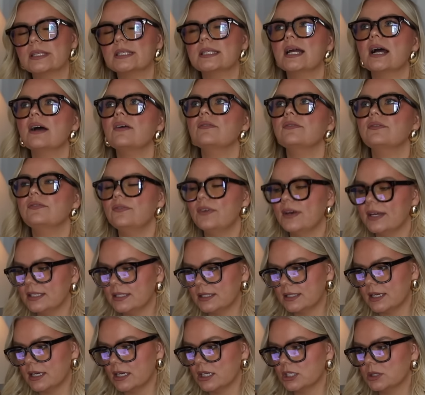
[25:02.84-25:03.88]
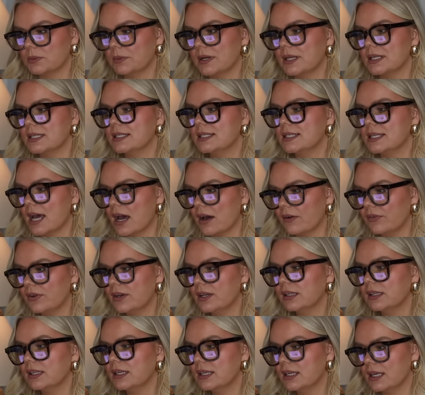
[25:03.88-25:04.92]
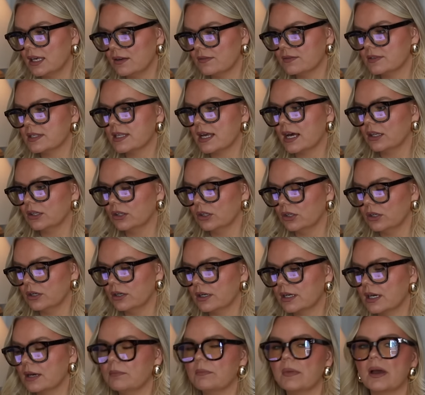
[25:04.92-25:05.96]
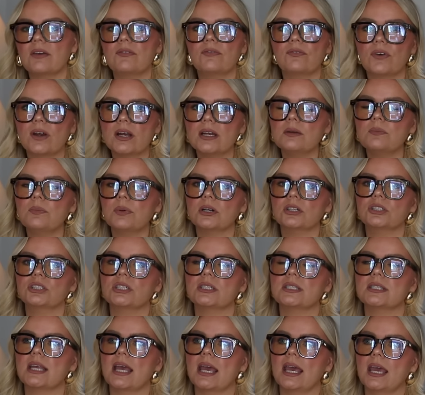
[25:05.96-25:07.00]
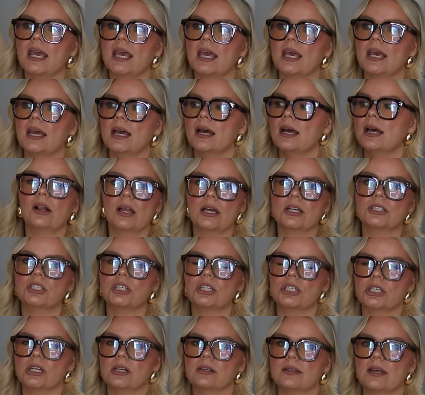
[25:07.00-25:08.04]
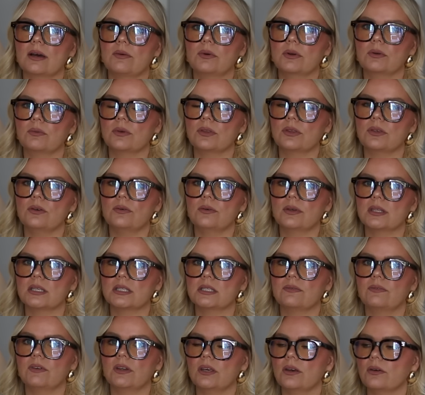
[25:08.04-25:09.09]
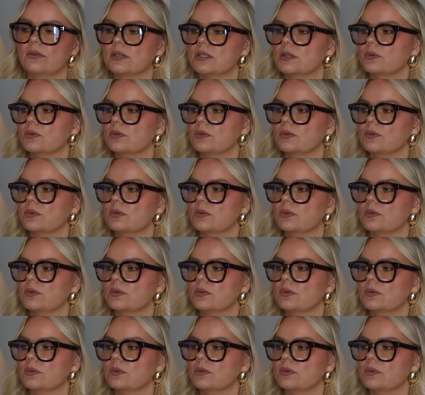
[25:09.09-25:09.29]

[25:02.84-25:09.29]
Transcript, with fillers: It's not vintage, but it definitely gives that look. And my friend purchased a, I'll actually share that one with you in this video